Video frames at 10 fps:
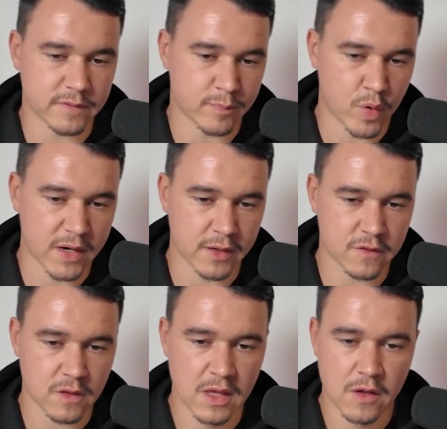of the
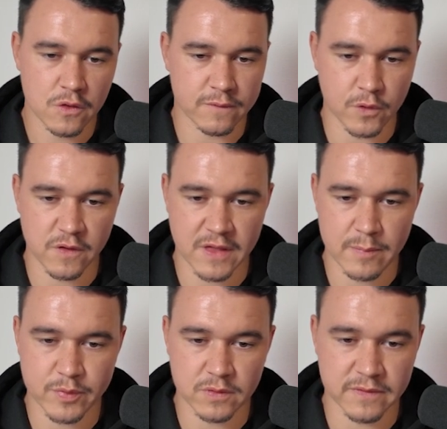products. So for
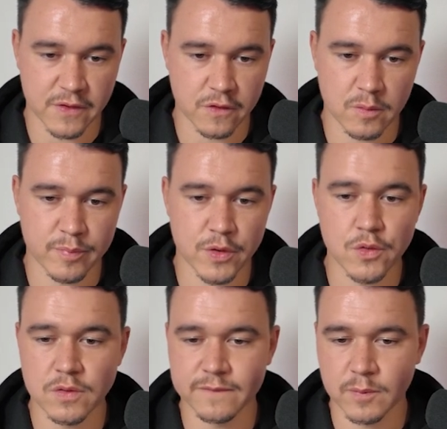example, this is a
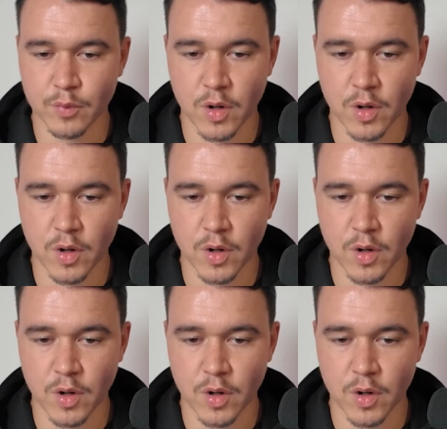beautiful